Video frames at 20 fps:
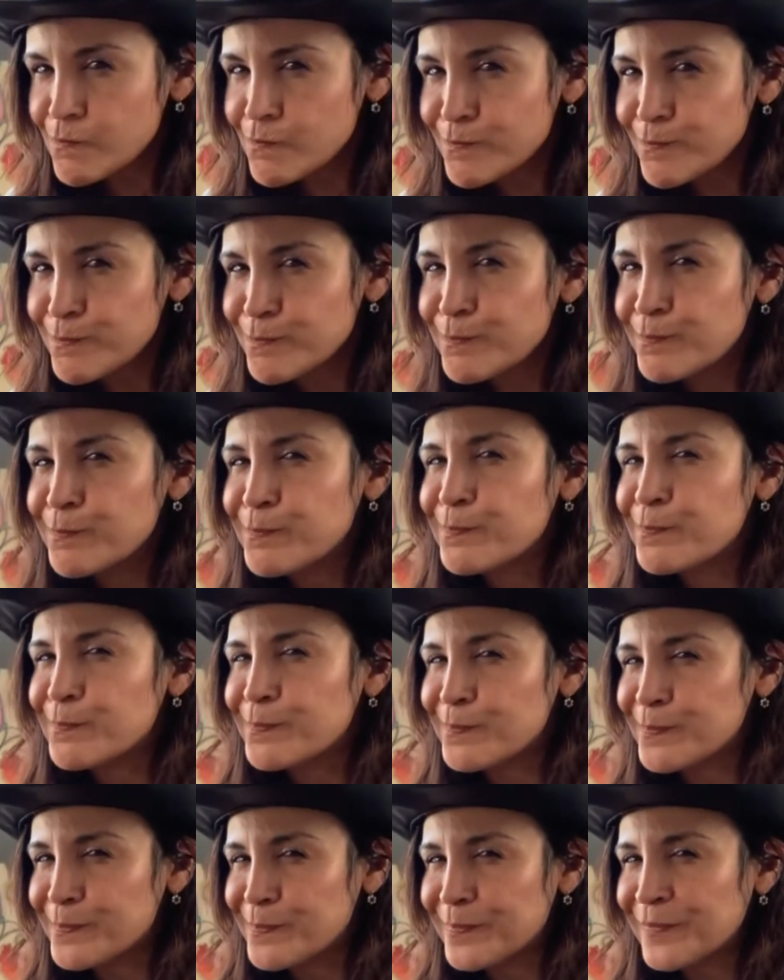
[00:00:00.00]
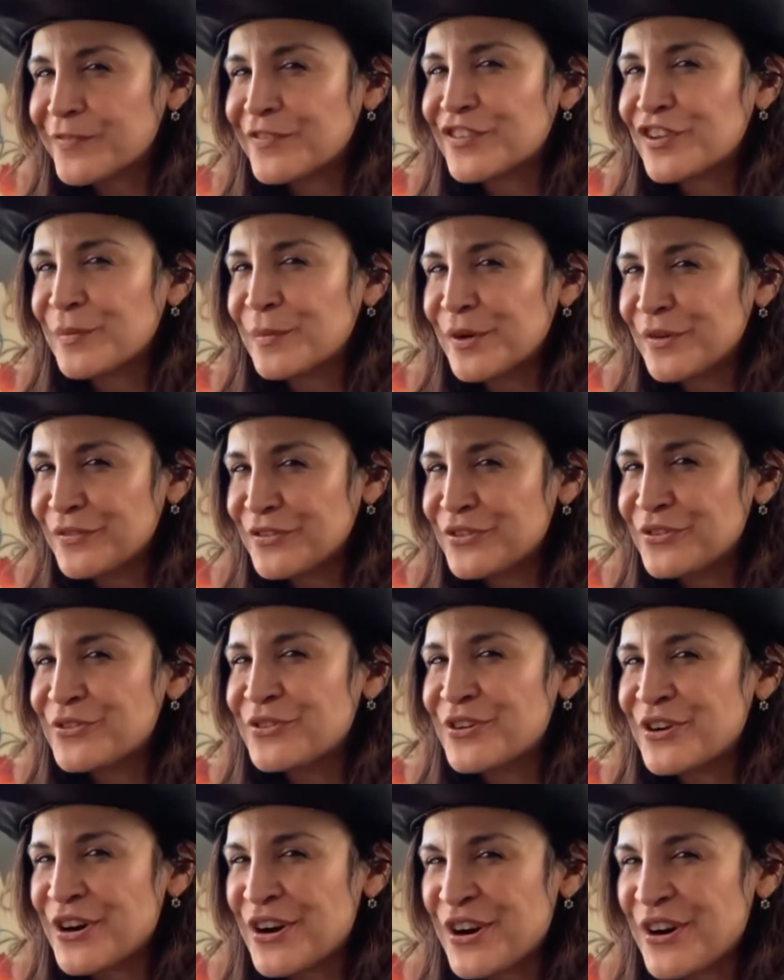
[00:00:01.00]
Some of you
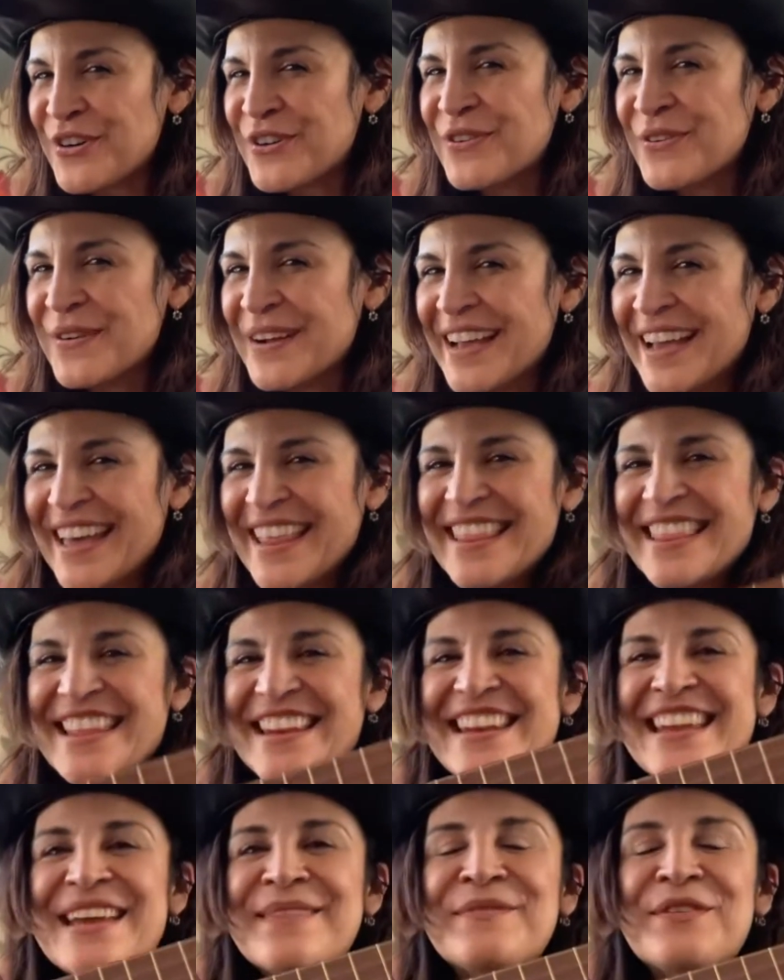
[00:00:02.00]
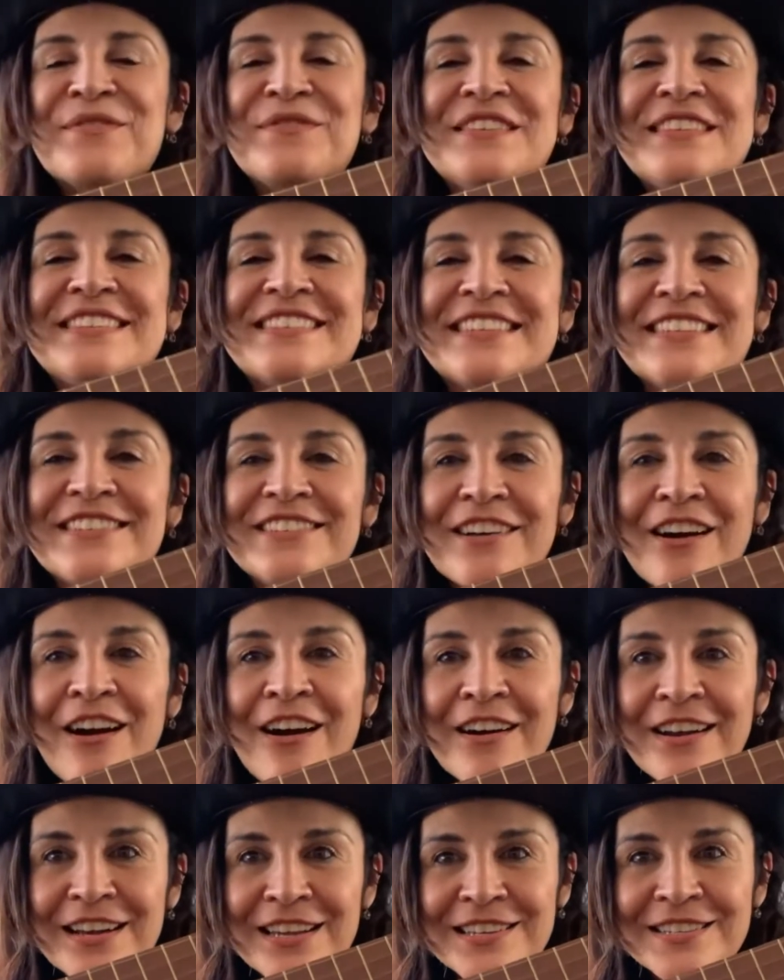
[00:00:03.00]
know the name of this
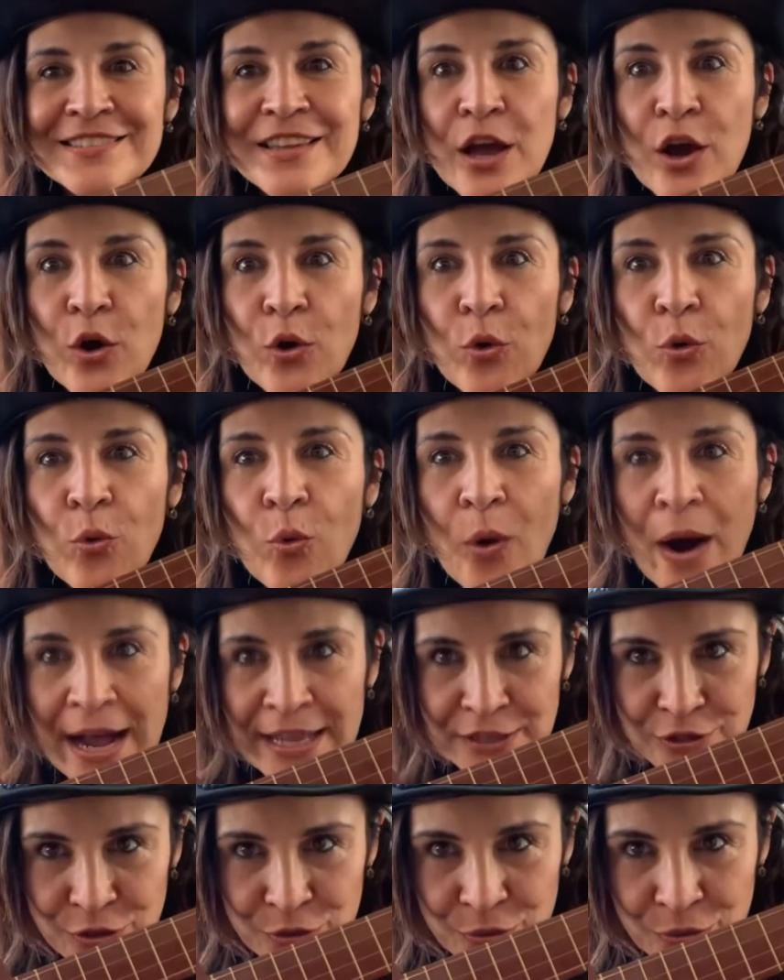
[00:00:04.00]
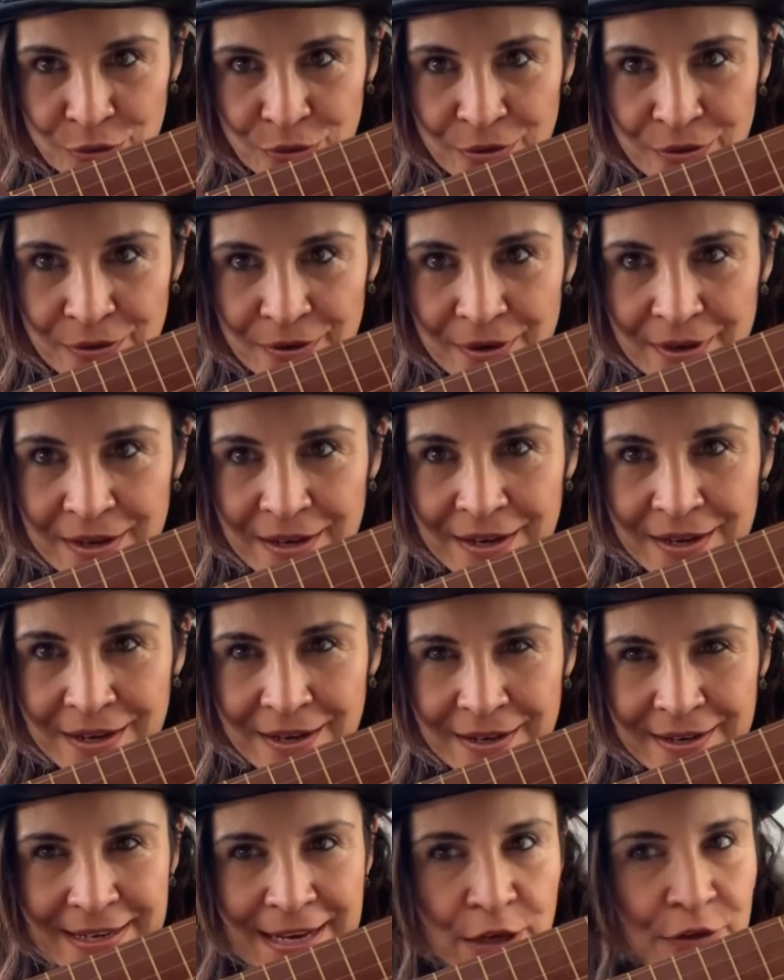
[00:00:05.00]
guitar is Cuatro.
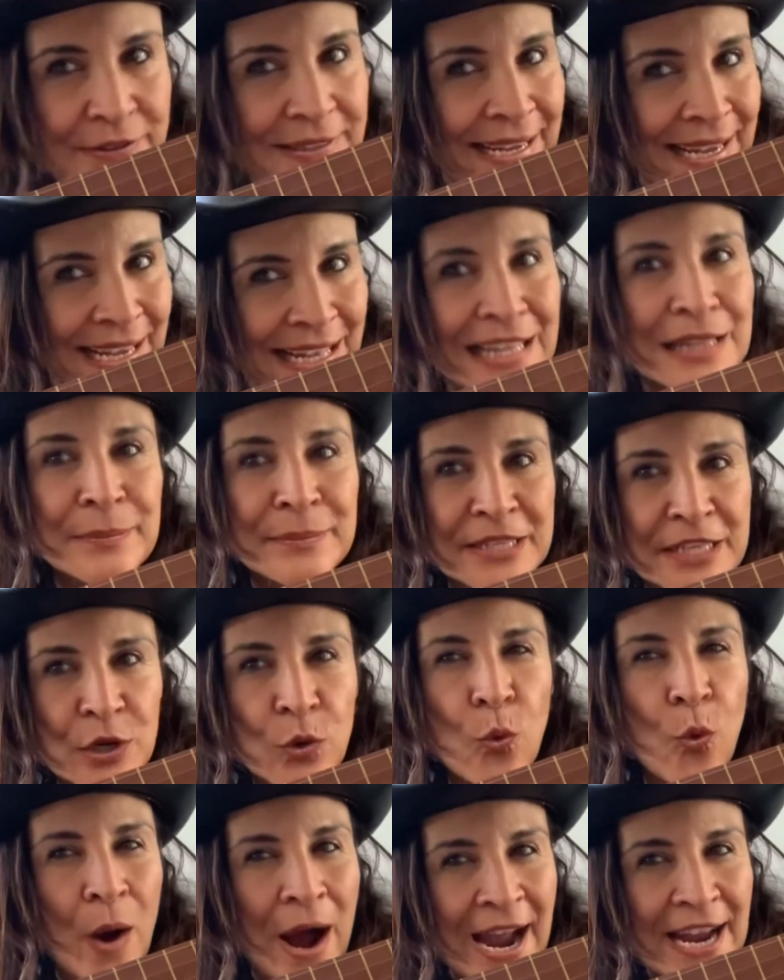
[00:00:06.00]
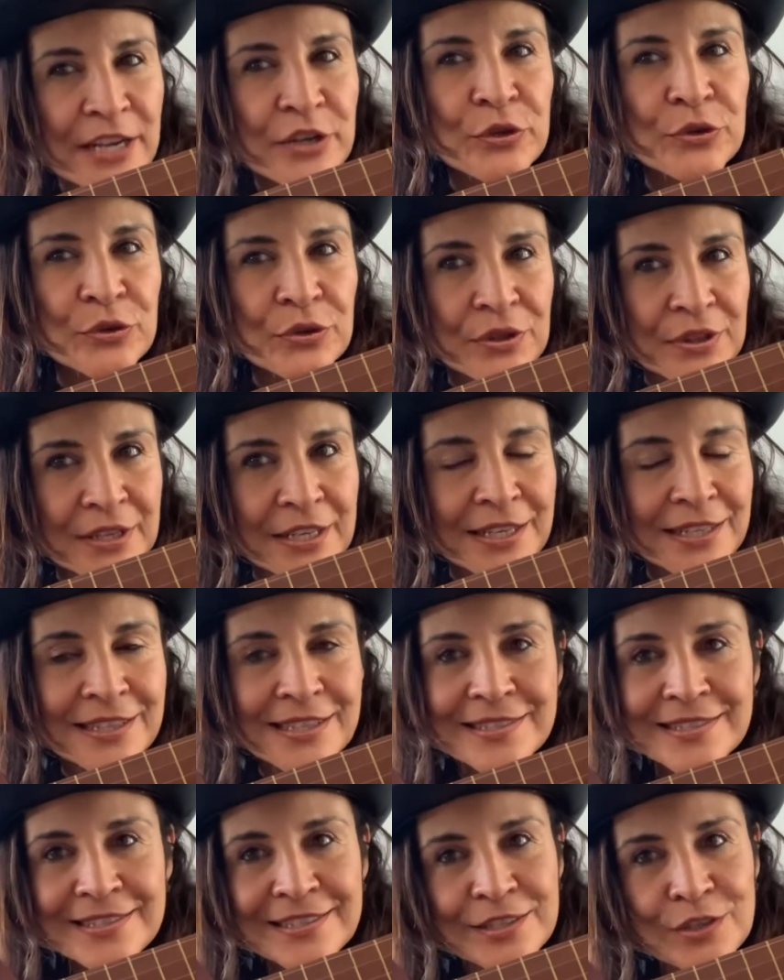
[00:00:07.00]
Now tell me, why do you think
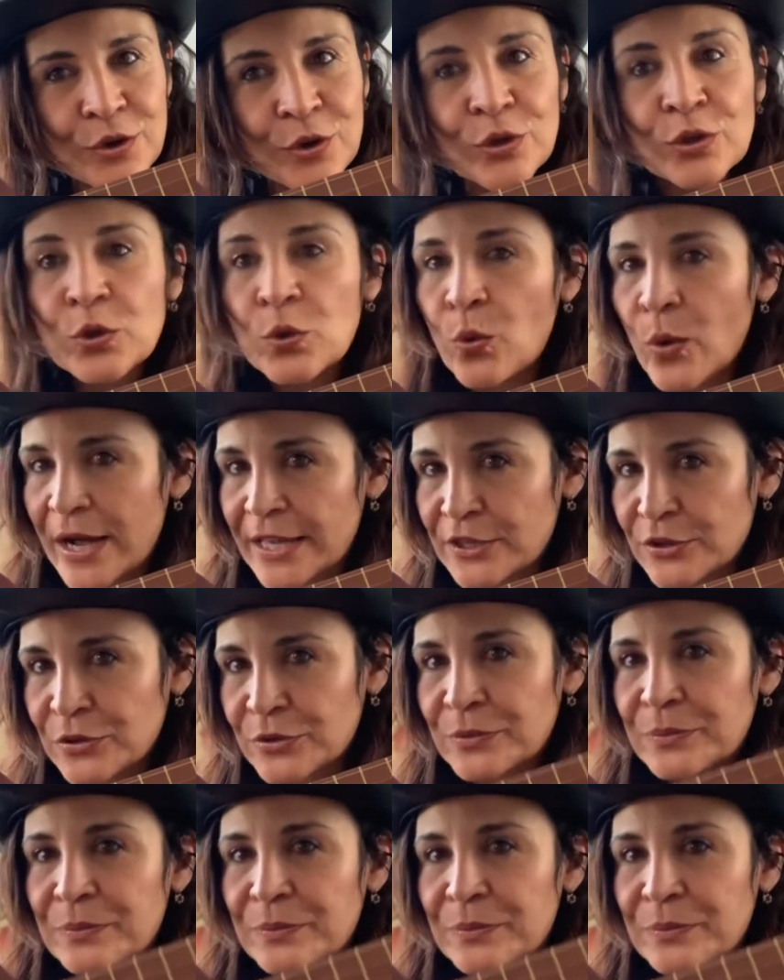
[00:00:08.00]
this is called Cuatro?